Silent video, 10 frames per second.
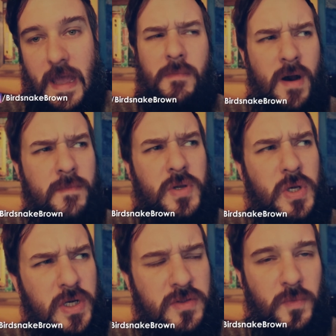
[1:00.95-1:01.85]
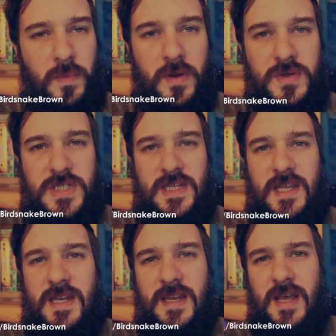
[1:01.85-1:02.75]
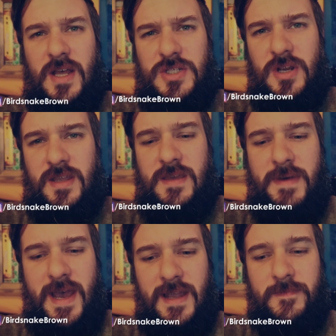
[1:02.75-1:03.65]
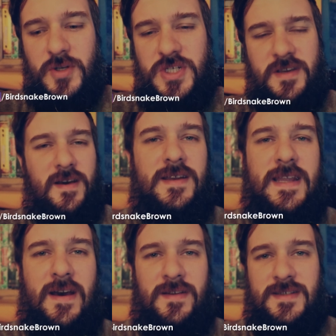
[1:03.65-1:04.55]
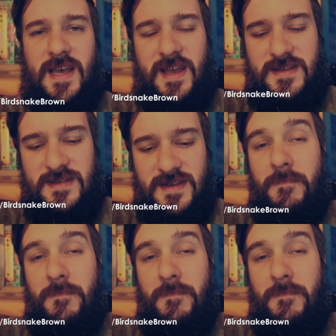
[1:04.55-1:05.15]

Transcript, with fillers: My mom cooked the roast in a turkey bag, but she it down to size.